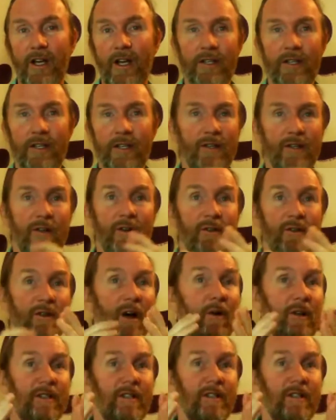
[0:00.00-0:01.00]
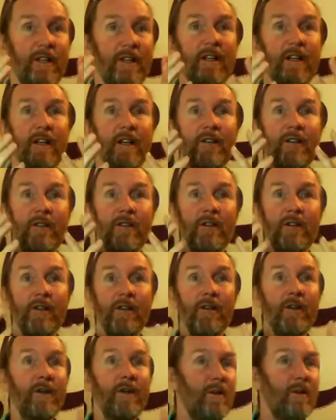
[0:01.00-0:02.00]
And you don't notice it
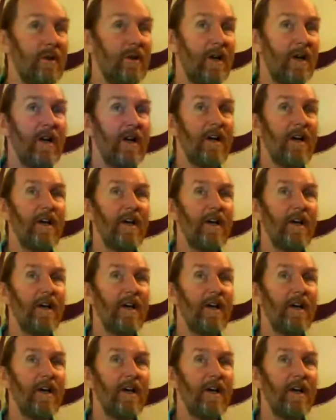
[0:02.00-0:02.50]
until you